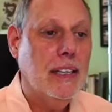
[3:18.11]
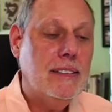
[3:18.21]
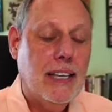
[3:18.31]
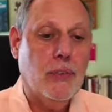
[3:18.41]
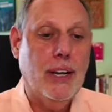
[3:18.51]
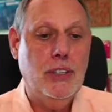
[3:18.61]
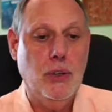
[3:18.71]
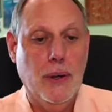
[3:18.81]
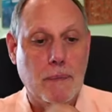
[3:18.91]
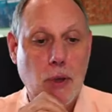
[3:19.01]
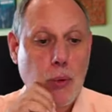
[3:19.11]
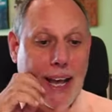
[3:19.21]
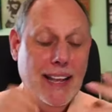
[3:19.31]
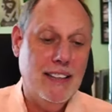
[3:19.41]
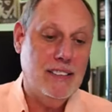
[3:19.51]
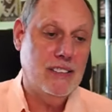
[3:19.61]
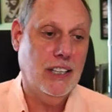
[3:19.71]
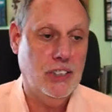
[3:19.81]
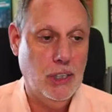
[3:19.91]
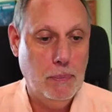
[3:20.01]
Let's get right to it. Oh, and this is
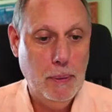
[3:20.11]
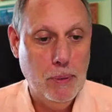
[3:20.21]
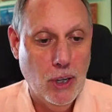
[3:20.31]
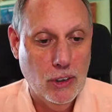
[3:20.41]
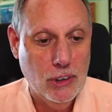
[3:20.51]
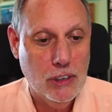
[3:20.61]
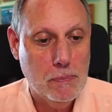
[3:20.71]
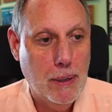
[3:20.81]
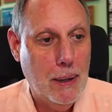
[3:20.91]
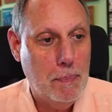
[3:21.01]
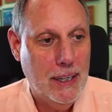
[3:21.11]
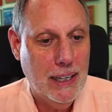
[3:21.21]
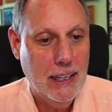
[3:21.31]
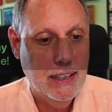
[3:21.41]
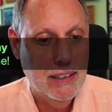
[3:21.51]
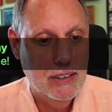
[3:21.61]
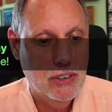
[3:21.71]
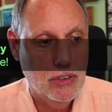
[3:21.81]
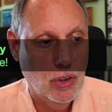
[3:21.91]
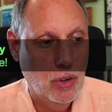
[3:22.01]
Kitschy. People are just popping in.
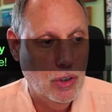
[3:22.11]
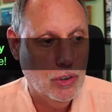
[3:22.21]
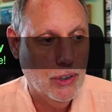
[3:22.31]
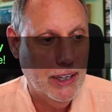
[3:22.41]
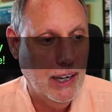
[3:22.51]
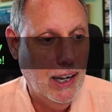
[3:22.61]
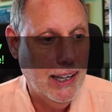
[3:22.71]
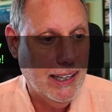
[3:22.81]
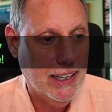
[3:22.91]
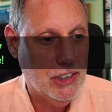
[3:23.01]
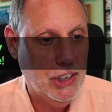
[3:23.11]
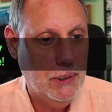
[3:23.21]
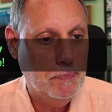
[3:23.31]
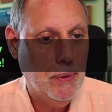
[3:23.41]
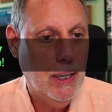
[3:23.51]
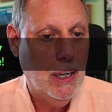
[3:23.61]
This is all great. Hi, Kitschy.